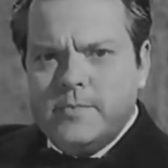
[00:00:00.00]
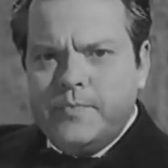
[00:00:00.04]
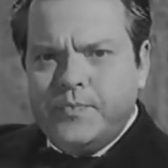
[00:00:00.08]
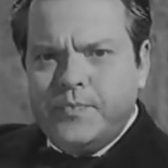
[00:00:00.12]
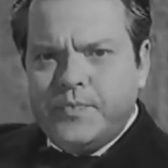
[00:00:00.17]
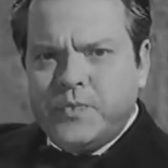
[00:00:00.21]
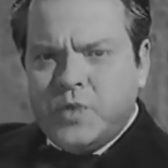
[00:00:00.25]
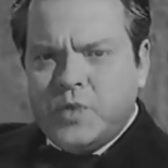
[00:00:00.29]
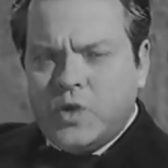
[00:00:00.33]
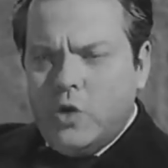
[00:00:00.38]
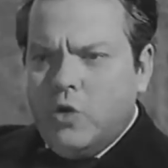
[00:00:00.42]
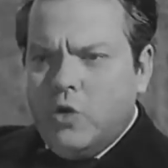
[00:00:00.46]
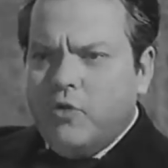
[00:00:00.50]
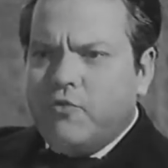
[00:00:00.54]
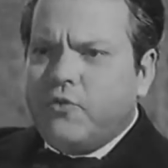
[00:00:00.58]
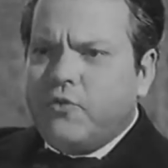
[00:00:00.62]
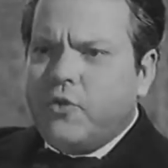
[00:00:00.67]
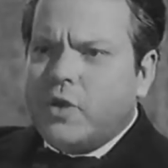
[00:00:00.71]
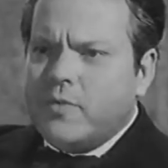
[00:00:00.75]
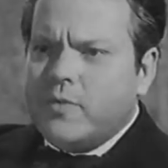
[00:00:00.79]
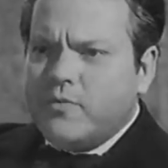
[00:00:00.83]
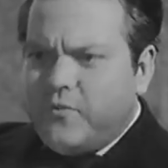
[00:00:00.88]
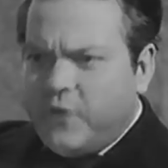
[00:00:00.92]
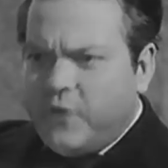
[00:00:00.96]
go
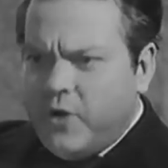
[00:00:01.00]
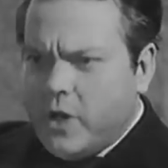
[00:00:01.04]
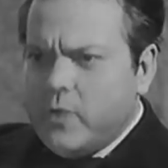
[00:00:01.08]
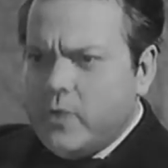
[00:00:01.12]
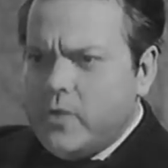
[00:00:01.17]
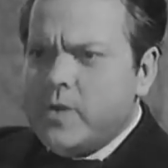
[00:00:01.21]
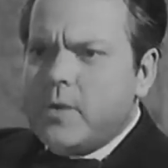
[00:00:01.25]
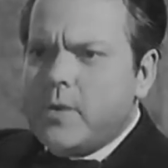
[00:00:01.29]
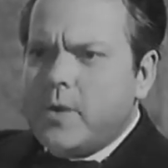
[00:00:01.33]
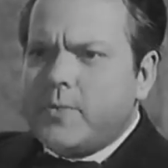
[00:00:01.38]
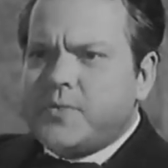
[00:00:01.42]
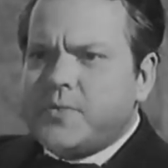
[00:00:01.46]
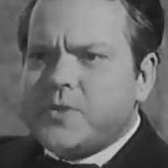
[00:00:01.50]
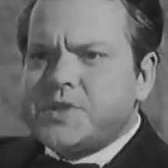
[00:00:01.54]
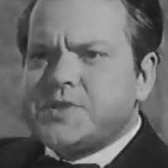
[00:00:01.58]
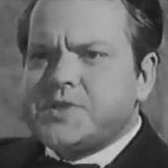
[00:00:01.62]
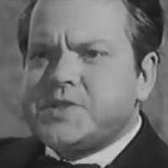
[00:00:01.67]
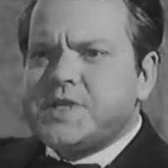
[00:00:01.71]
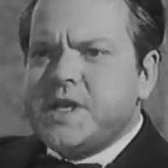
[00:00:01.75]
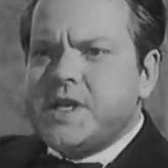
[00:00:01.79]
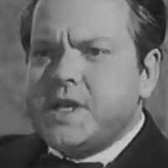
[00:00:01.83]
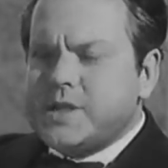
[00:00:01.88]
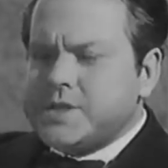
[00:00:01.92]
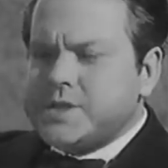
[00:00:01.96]
for him, follow him up the
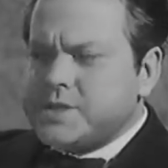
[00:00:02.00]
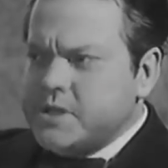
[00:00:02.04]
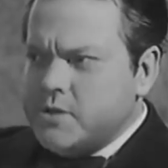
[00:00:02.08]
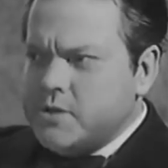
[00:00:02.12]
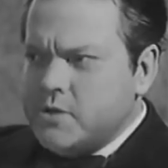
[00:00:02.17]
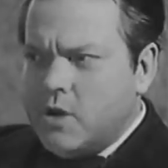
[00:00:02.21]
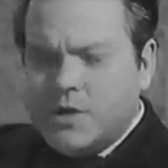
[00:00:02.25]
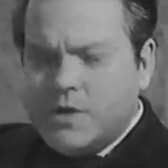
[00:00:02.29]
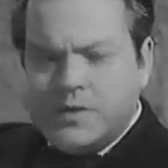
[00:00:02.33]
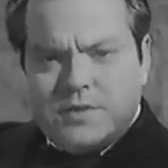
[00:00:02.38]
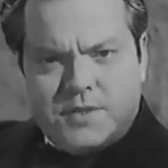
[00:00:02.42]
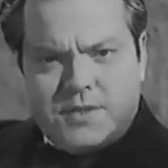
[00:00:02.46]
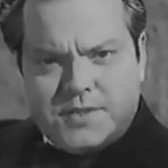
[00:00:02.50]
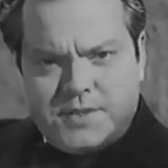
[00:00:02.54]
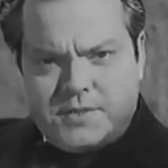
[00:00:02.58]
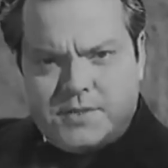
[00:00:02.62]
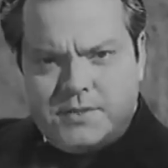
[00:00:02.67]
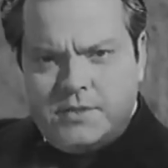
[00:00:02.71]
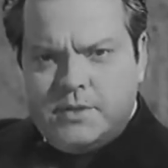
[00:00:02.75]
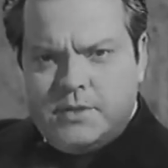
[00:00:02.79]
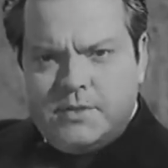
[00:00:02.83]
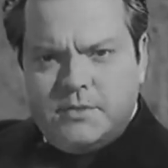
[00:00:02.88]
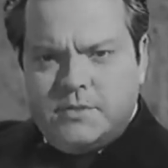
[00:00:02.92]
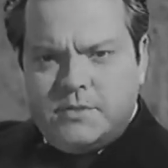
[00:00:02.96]
stairs
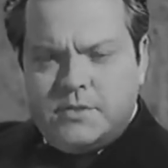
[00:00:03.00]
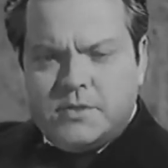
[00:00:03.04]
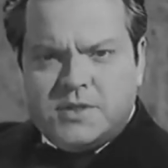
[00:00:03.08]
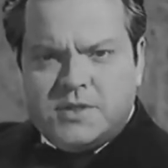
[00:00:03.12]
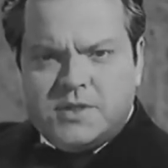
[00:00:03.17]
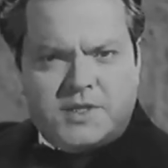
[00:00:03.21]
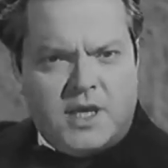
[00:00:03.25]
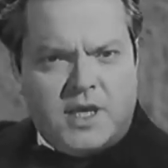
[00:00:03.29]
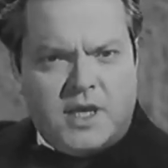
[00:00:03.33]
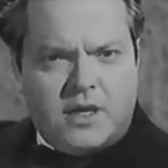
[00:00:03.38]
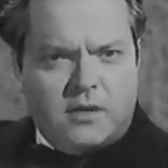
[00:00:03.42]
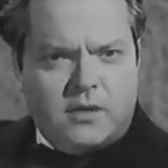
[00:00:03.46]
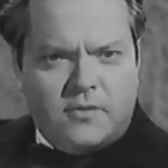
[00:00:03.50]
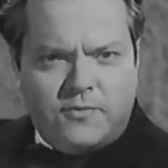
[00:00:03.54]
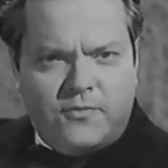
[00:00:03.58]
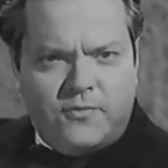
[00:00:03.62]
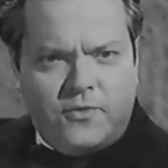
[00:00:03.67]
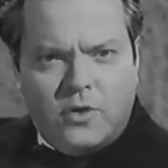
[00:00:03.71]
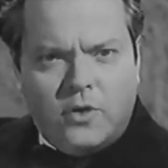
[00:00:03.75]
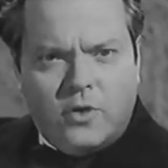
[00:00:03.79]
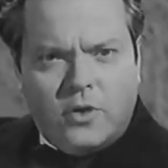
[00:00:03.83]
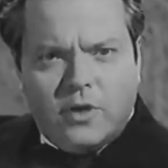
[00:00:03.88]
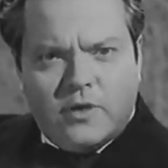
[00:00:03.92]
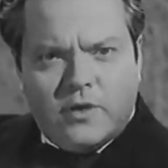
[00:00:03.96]
to the second
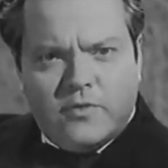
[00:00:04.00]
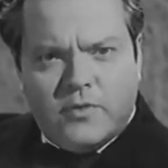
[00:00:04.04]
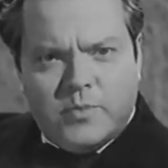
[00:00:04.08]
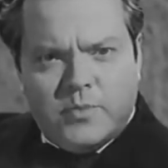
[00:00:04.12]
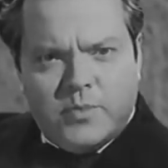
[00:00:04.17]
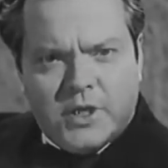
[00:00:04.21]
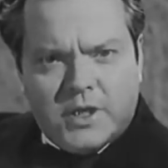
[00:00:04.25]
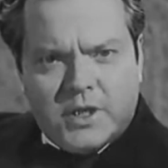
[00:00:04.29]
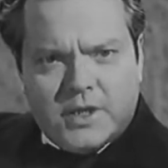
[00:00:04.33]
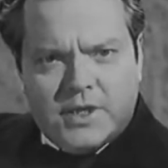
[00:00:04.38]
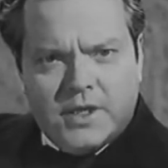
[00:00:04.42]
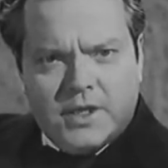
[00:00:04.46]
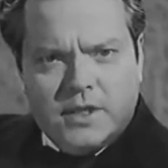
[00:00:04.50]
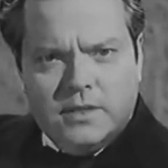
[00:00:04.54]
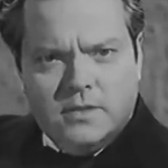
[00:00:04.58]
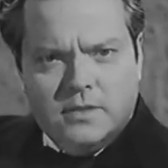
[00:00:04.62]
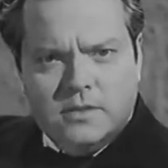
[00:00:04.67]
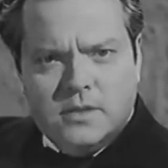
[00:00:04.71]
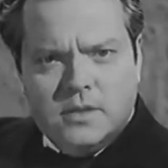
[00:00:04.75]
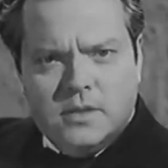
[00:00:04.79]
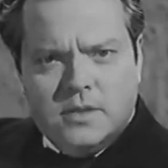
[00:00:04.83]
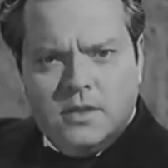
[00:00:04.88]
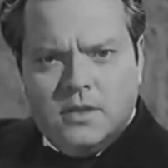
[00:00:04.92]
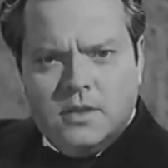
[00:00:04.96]
floor of a building,
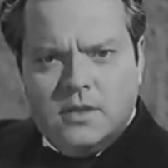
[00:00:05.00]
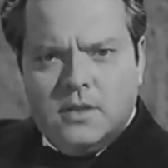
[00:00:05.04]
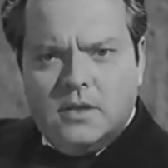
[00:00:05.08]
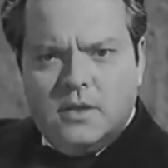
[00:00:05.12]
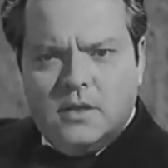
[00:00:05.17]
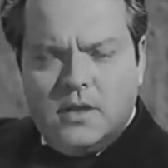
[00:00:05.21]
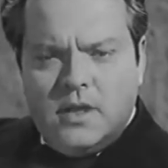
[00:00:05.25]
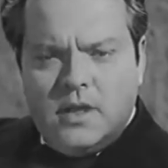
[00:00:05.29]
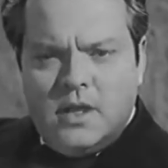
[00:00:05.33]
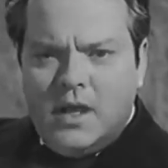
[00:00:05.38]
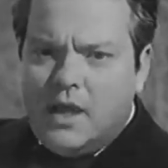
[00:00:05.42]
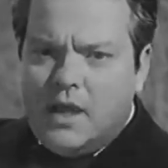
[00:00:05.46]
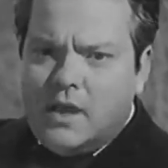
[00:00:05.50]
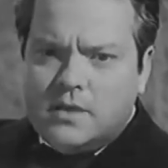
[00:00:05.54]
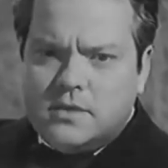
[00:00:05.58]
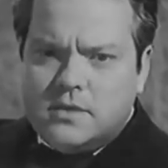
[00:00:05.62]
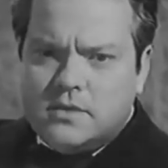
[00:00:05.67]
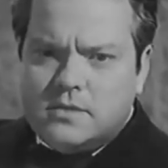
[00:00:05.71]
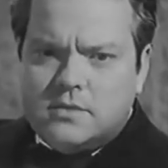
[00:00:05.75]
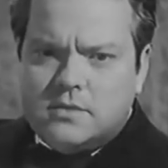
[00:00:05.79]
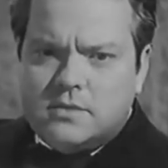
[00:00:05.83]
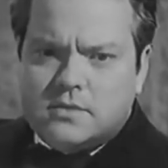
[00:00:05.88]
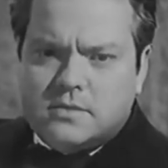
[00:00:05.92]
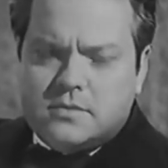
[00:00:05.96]

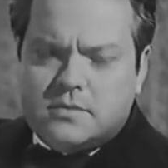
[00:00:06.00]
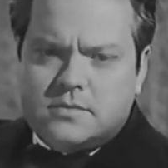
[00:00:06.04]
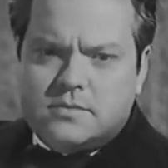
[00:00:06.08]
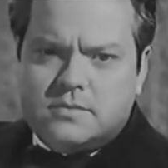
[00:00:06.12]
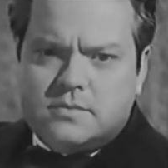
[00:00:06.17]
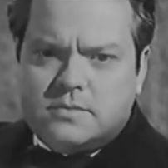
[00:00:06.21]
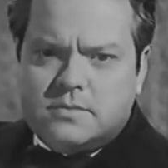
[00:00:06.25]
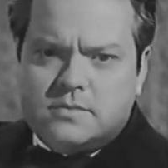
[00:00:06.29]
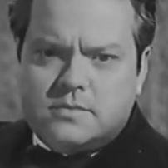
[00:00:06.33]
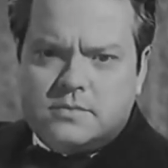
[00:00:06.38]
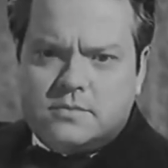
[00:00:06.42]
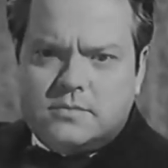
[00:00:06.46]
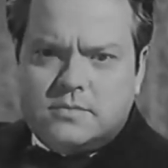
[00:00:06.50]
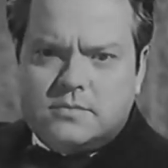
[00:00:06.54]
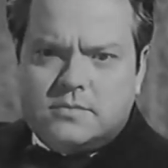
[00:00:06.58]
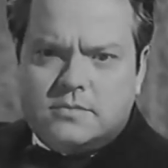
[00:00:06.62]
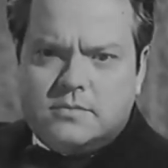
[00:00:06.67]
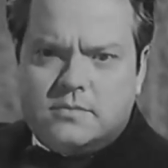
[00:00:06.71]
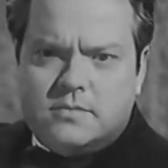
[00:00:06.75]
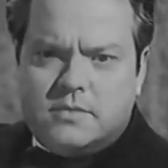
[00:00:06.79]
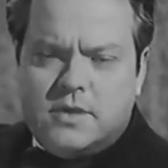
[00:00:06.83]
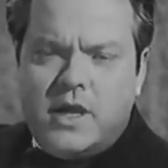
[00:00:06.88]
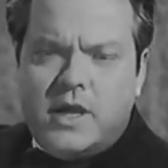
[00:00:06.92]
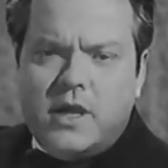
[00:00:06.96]
and
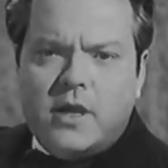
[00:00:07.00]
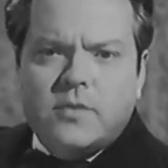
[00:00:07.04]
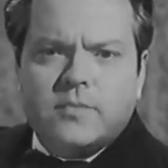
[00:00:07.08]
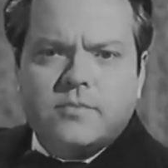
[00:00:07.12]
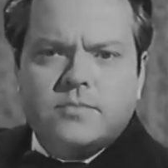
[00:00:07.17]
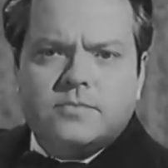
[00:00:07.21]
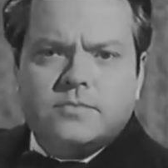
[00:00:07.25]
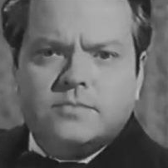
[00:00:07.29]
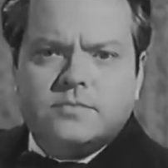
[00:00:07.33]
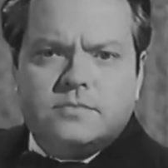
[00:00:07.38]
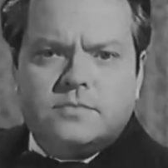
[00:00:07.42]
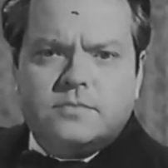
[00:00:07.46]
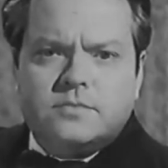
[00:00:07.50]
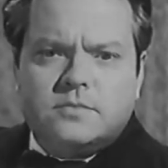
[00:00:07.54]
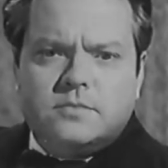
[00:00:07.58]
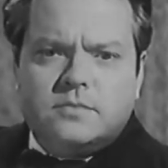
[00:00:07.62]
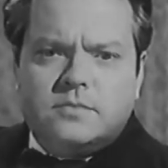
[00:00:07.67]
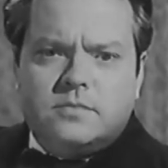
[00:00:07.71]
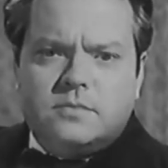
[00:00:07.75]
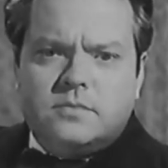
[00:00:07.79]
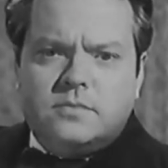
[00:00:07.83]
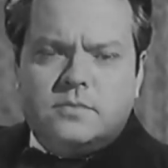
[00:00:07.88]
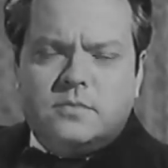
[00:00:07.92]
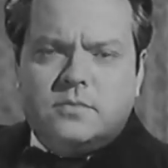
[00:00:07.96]
there
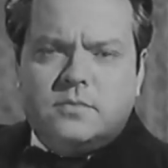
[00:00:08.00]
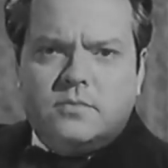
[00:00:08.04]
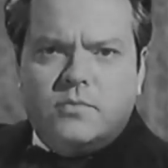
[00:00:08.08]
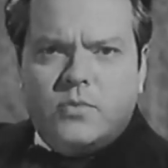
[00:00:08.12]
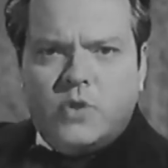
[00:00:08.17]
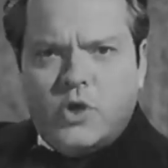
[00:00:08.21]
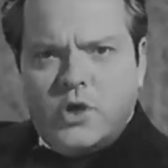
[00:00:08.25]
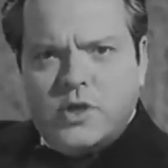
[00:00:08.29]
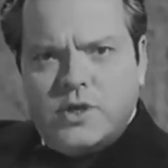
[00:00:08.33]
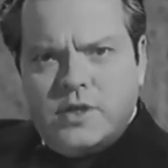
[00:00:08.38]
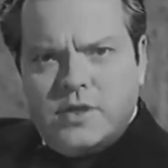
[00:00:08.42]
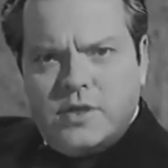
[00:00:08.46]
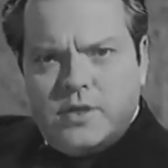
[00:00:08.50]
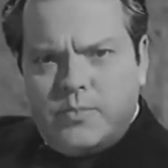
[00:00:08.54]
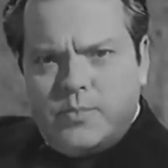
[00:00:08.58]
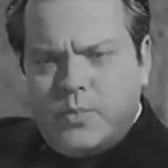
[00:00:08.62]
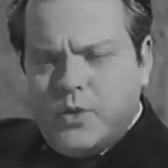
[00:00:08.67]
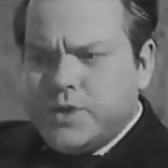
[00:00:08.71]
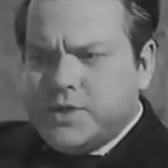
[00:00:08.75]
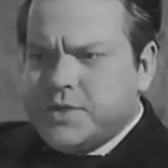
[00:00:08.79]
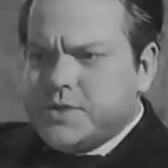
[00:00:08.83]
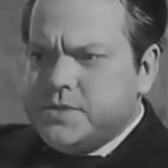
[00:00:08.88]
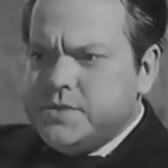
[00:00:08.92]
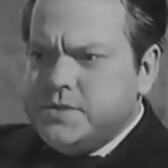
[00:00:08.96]
murder the
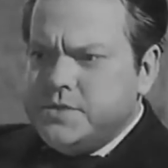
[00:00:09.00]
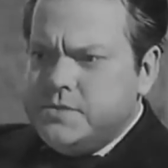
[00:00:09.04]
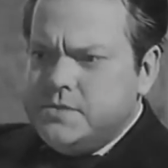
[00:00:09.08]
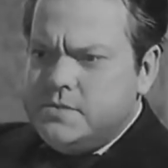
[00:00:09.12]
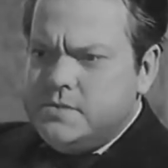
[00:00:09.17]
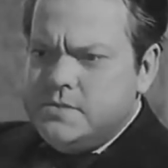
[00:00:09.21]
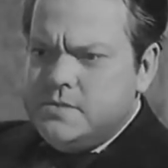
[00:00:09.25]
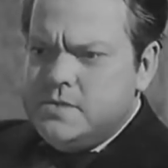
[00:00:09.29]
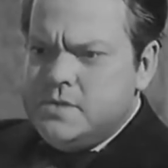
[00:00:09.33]
person.